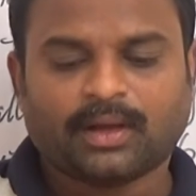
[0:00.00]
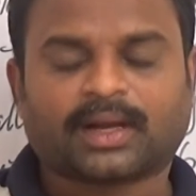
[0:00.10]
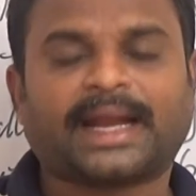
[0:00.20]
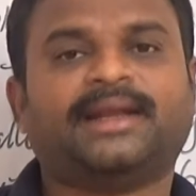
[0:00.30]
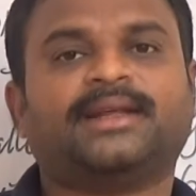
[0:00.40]

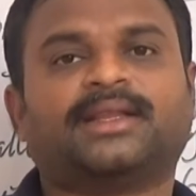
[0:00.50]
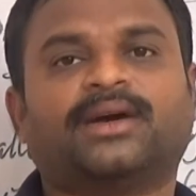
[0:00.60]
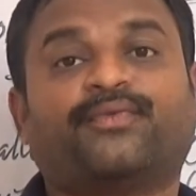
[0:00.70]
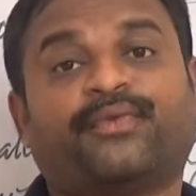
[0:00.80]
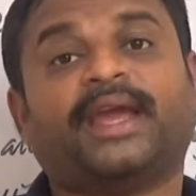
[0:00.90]
writing
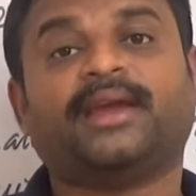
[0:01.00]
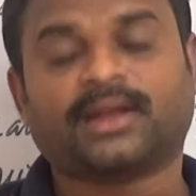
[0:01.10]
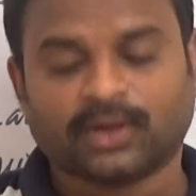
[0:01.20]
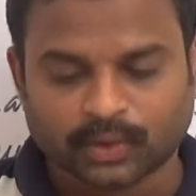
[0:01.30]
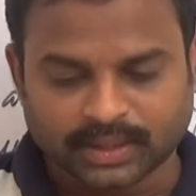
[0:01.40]
the
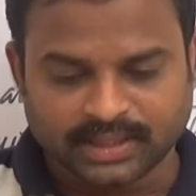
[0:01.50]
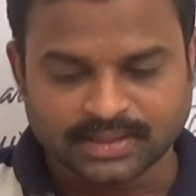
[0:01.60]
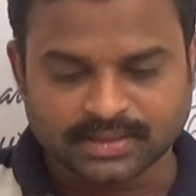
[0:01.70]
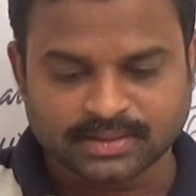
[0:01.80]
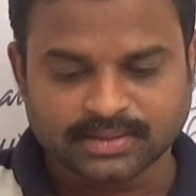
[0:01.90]
fair
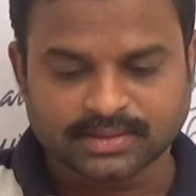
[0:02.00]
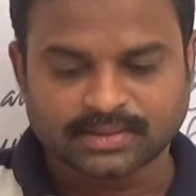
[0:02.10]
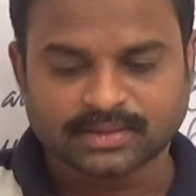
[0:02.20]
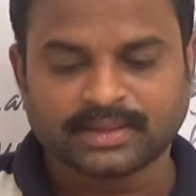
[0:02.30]
notice.